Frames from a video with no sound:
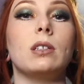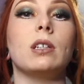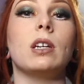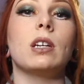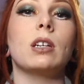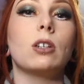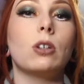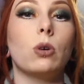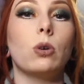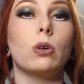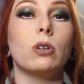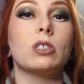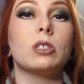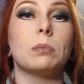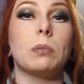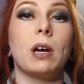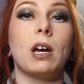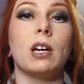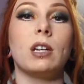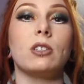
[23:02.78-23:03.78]
and
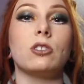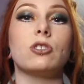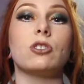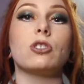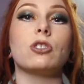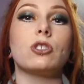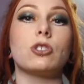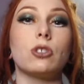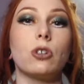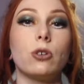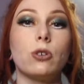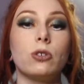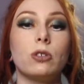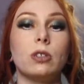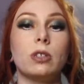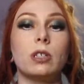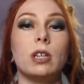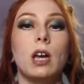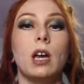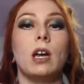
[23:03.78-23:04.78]
correspond to
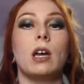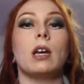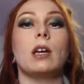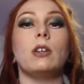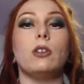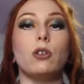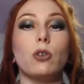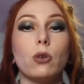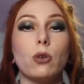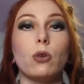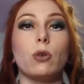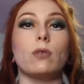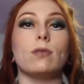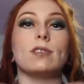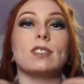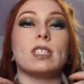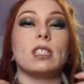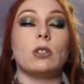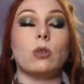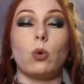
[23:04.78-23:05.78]
certain
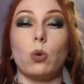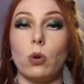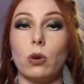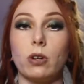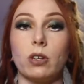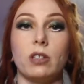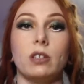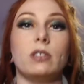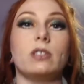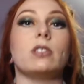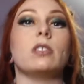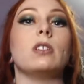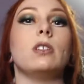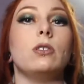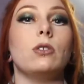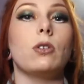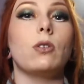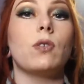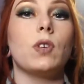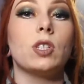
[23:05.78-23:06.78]
nerves and organs in
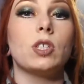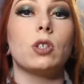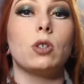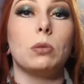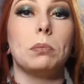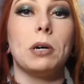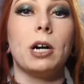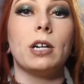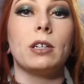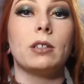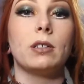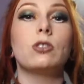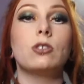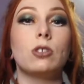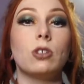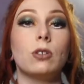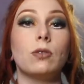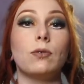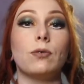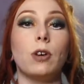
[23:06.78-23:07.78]
your physical body.
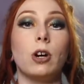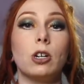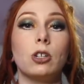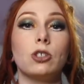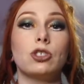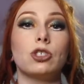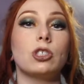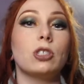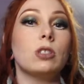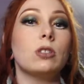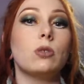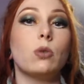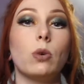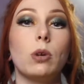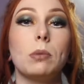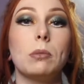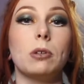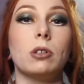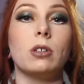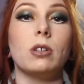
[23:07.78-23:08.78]
To function
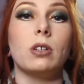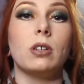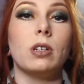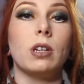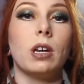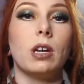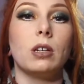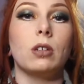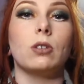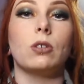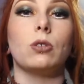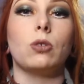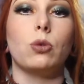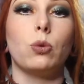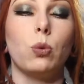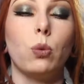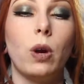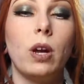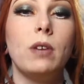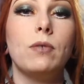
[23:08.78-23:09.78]
normally and
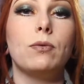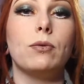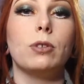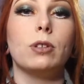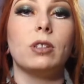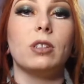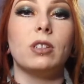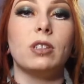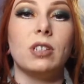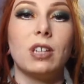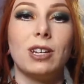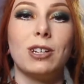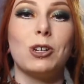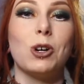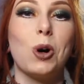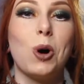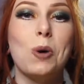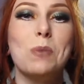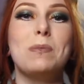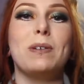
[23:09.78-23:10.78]
gratefully and
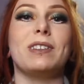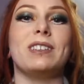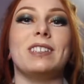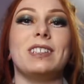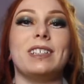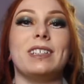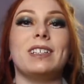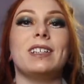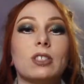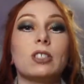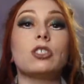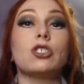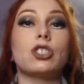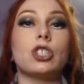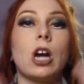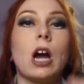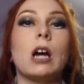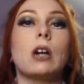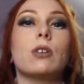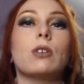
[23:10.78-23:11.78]
openly, the
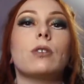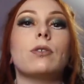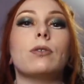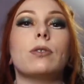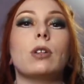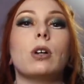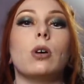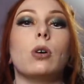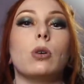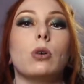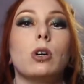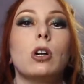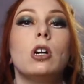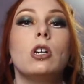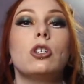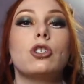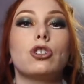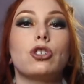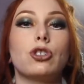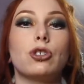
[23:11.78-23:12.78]
chakra flow
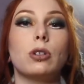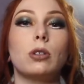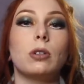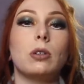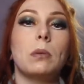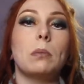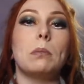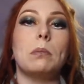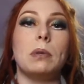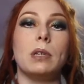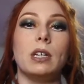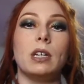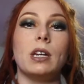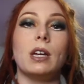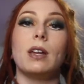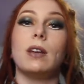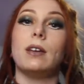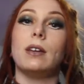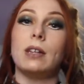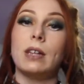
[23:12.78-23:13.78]
should be
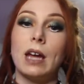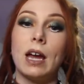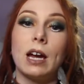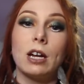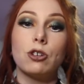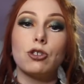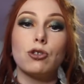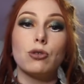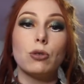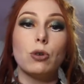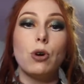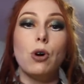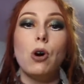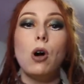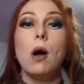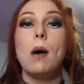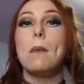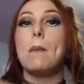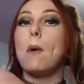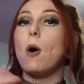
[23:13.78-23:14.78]
natural,
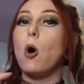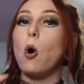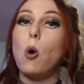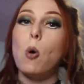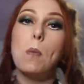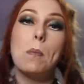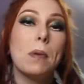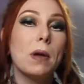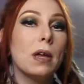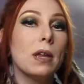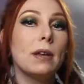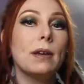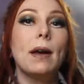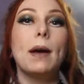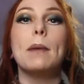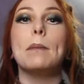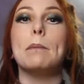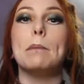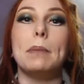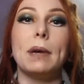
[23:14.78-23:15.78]
open,
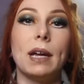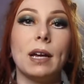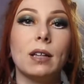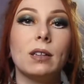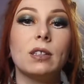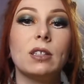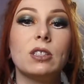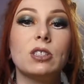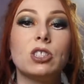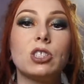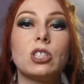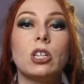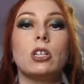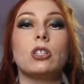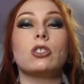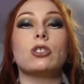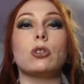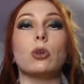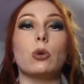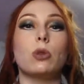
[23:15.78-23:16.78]
balance,
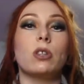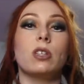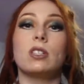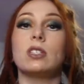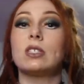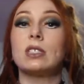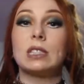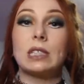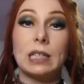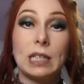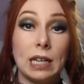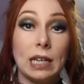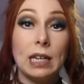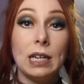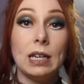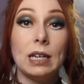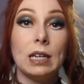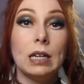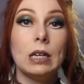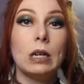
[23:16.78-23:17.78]
so this
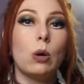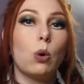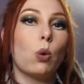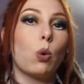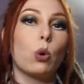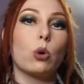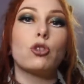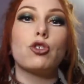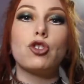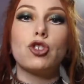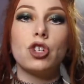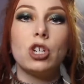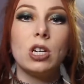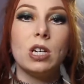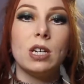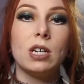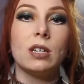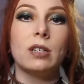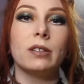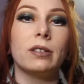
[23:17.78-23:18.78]
ki or
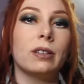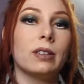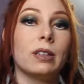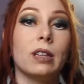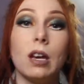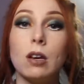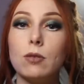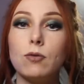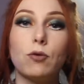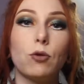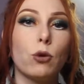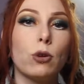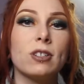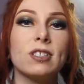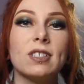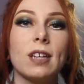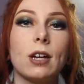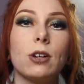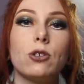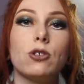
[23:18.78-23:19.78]
chi, life
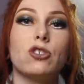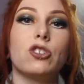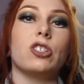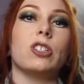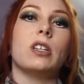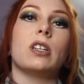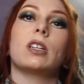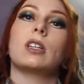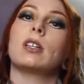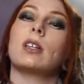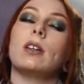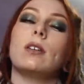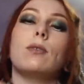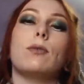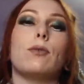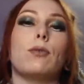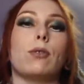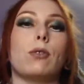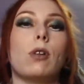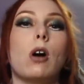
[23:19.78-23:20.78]
force energy, can
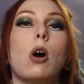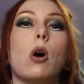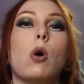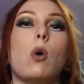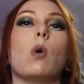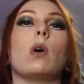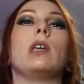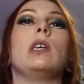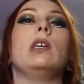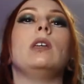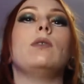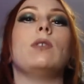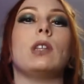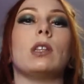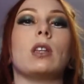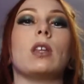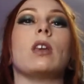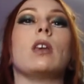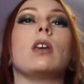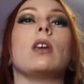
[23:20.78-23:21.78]
flow
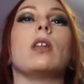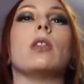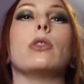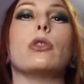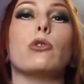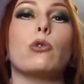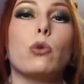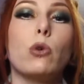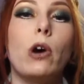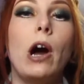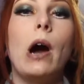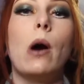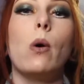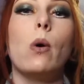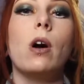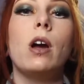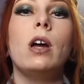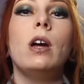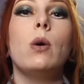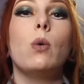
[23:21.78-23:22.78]
evenly and throughout
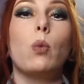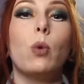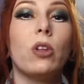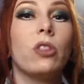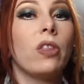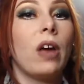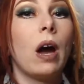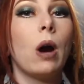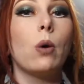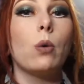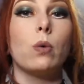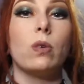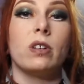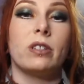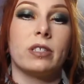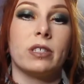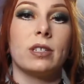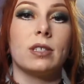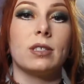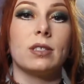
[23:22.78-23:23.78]
without
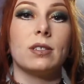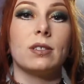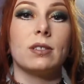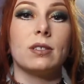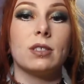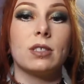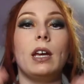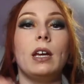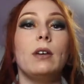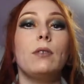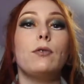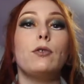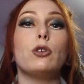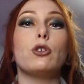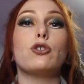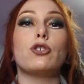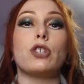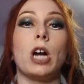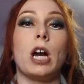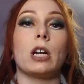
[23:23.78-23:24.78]
resistance. If your
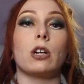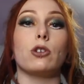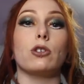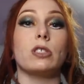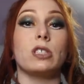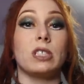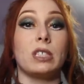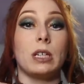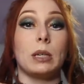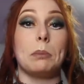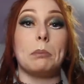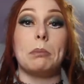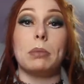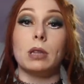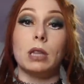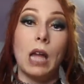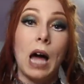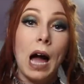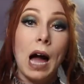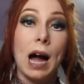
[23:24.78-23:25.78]
chakras get
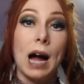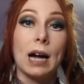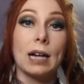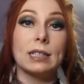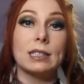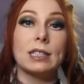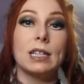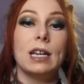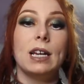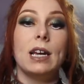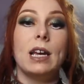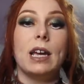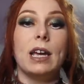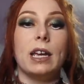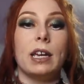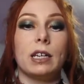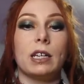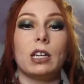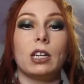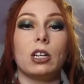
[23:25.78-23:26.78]
blocked,
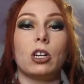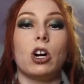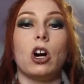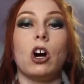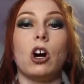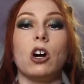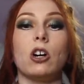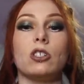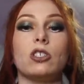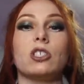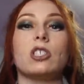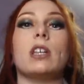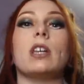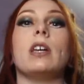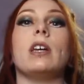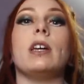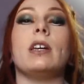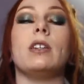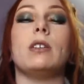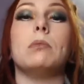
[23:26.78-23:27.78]
it can cause
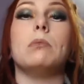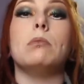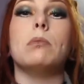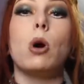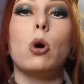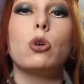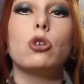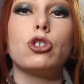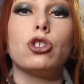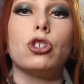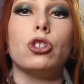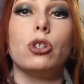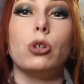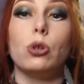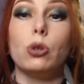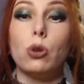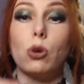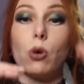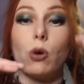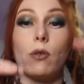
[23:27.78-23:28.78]
an
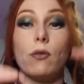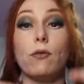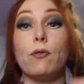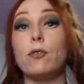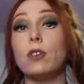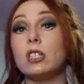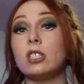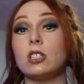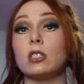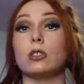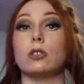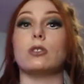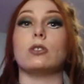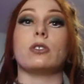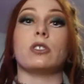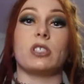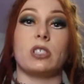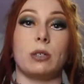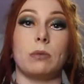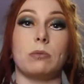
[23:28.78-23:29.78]
emotional or physical
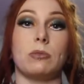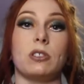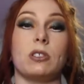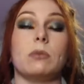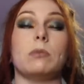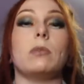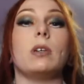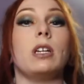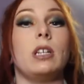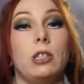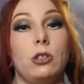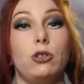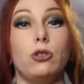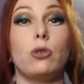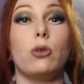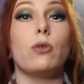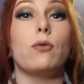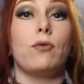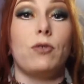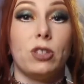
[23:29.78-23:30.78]
symptom in
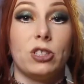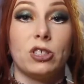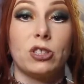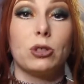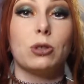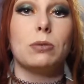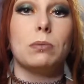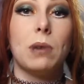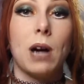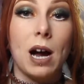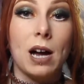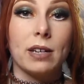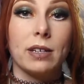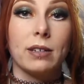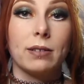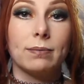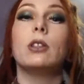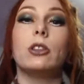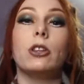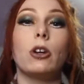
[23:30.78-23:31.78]
your physical body.
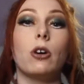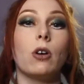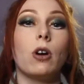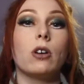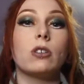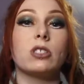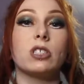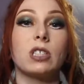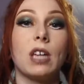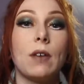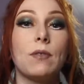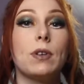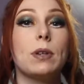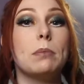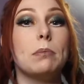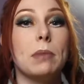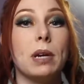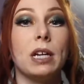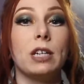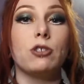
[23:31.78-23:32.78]
There are
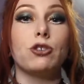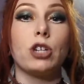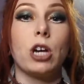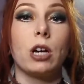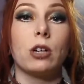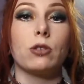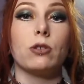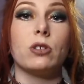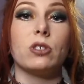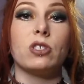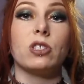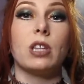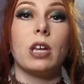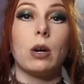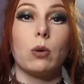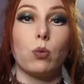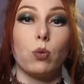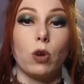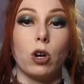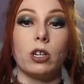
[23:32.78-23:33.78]
7 main chakras
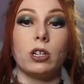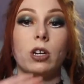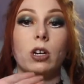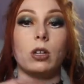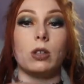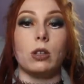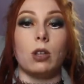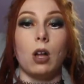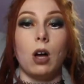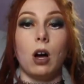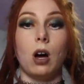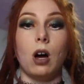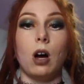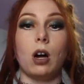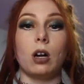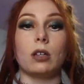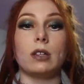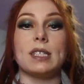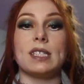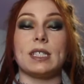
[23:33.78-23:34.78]
that run
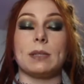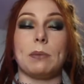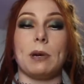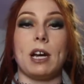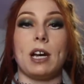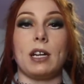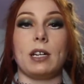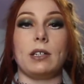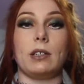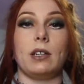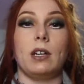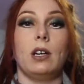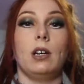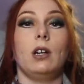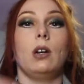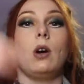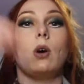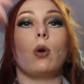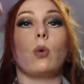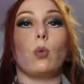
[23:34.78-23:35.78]
along the spine:
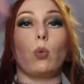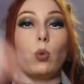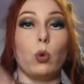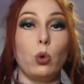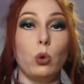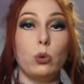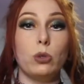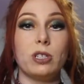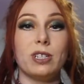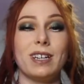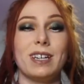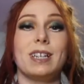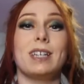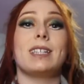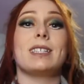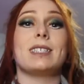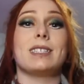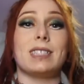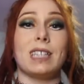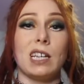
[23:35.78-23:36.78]
root,
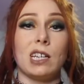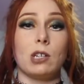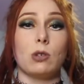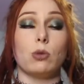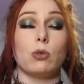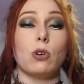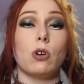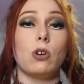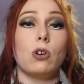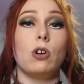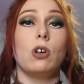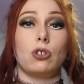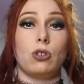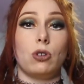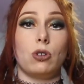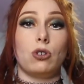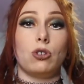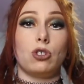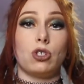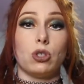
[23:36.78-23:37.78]
sacral,
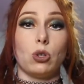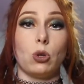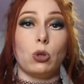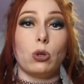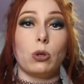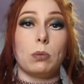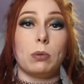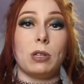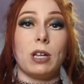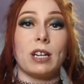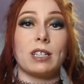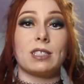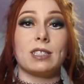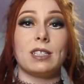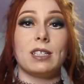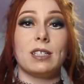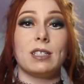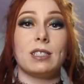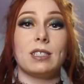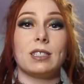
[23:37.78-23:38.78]
solar
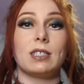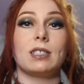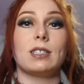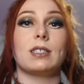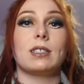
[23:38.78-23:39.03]
plexus,